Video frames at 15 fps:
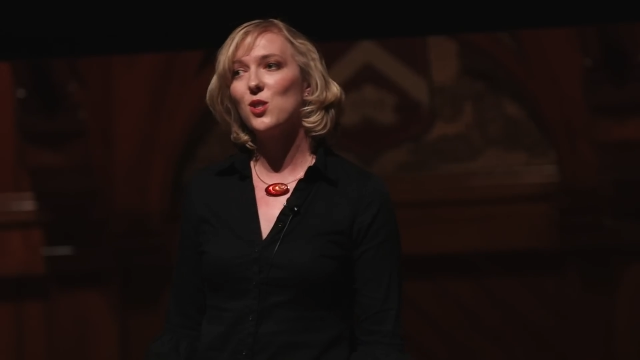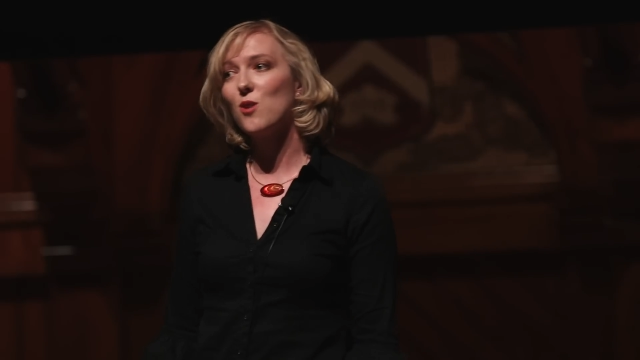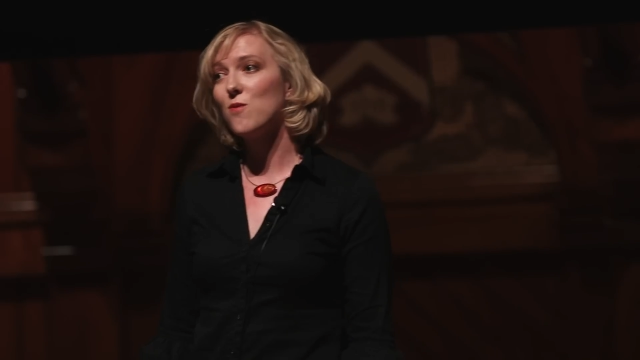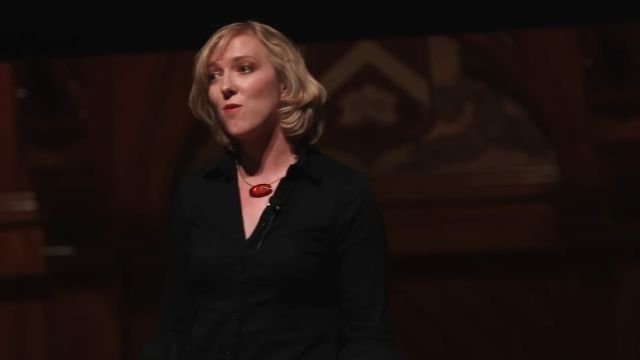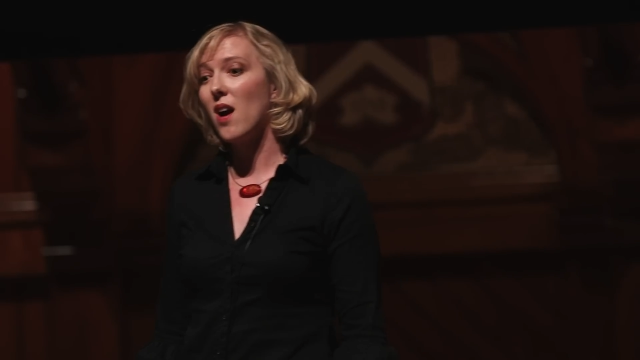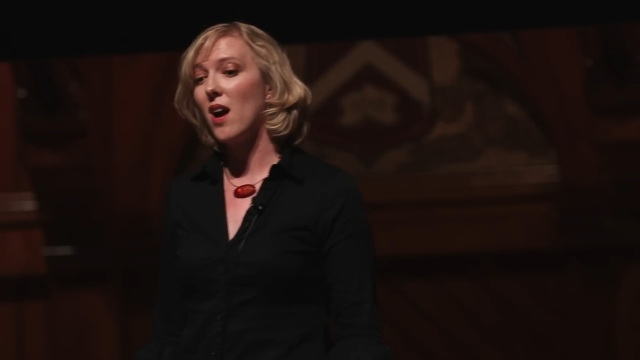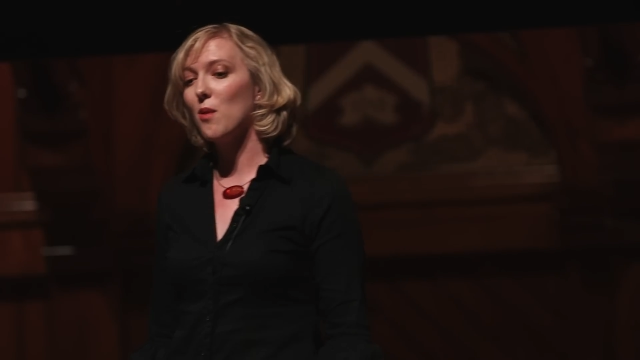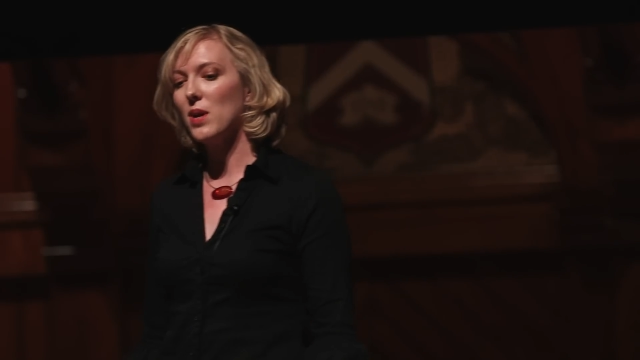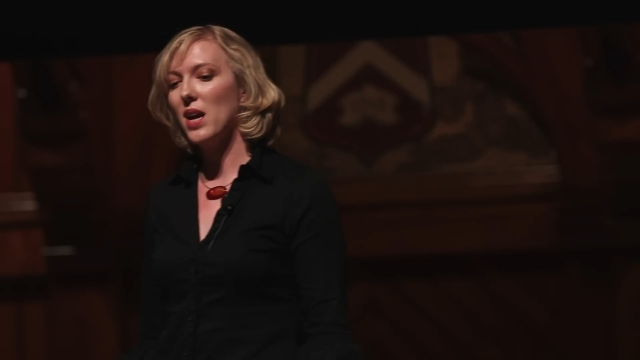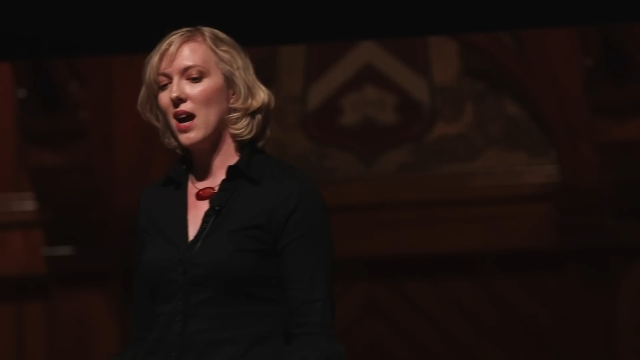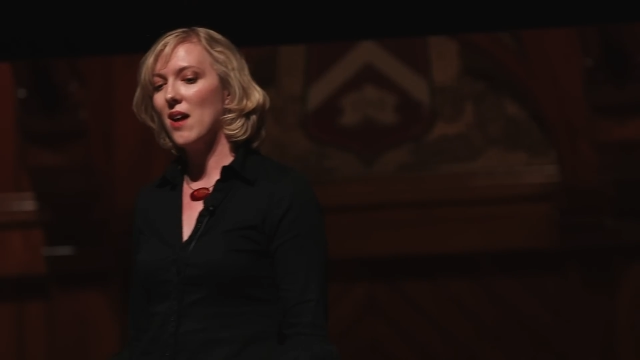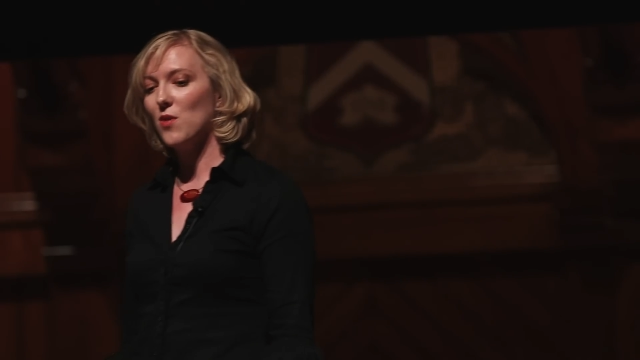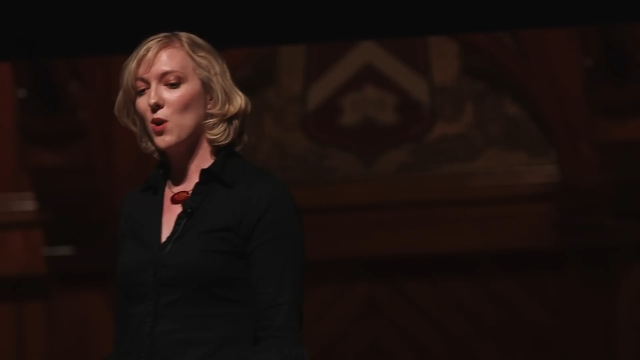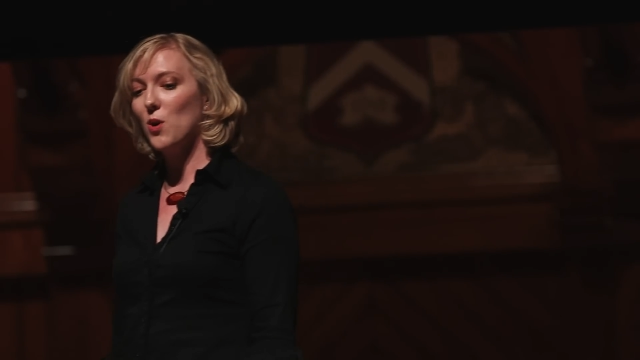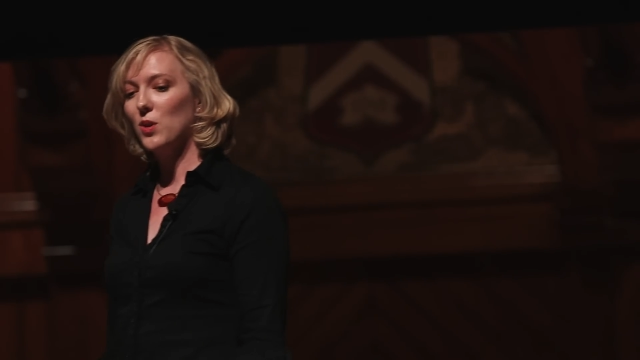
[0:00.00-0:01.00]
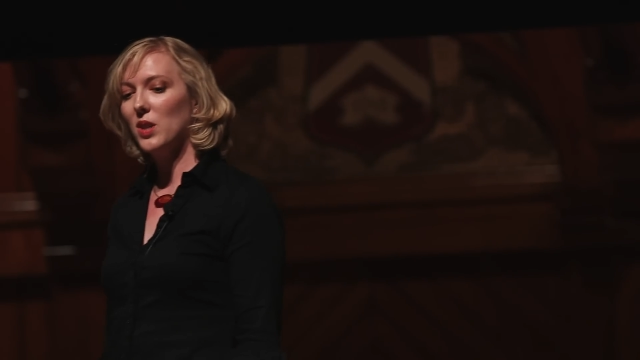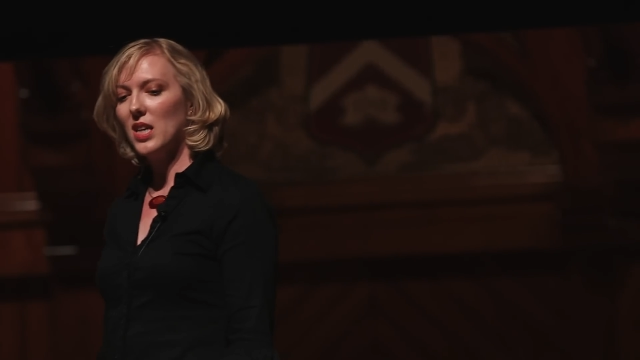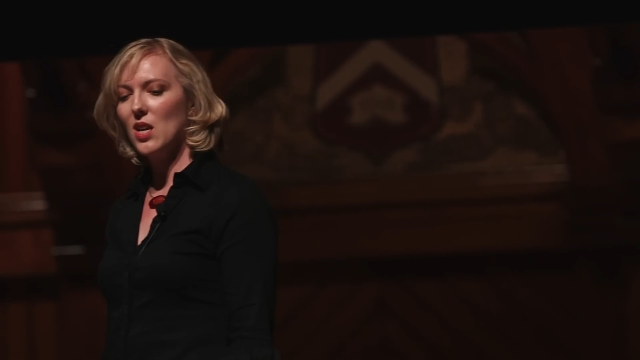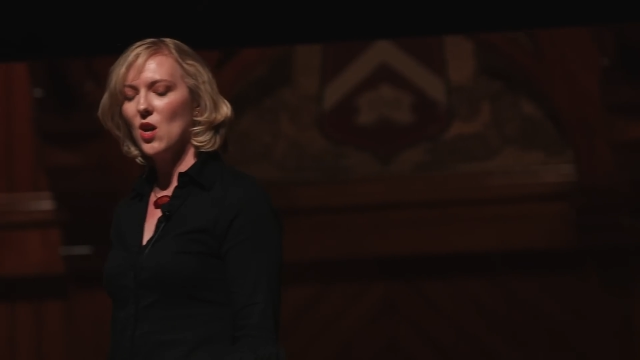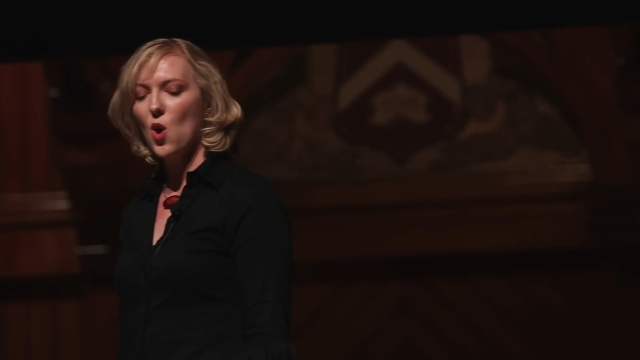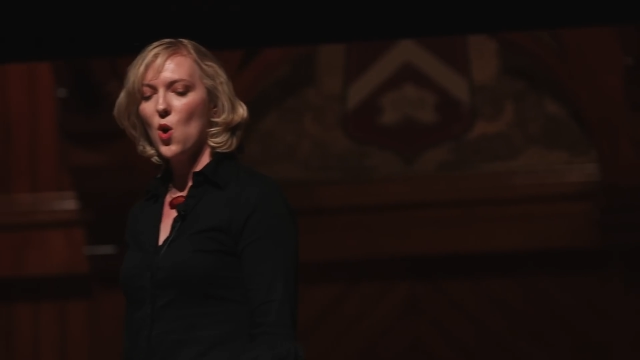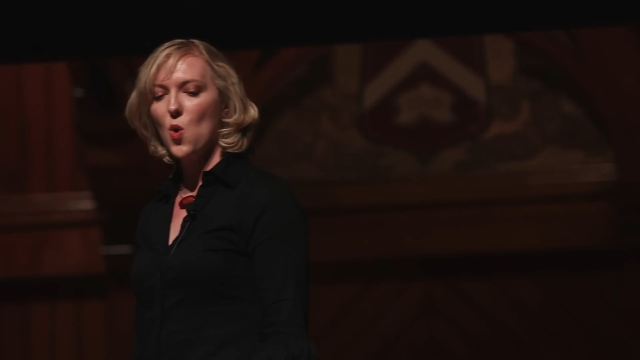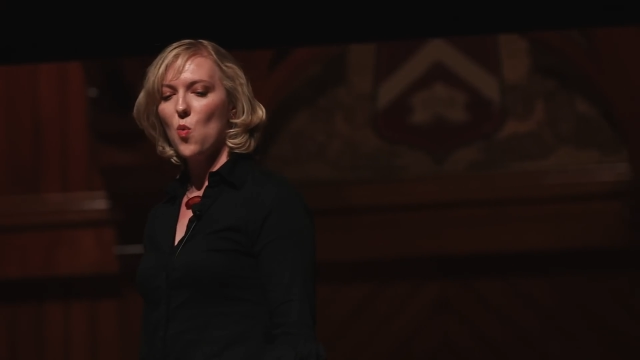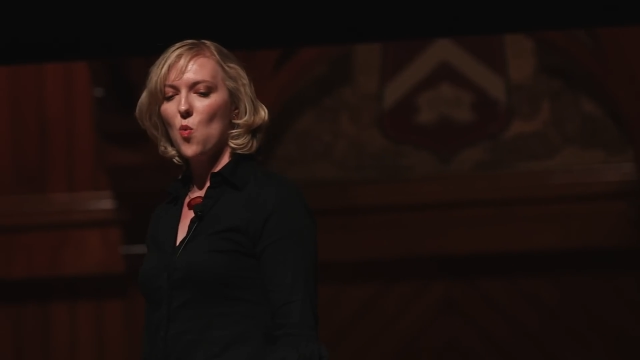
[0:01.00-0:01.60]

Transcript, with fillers: so far we have only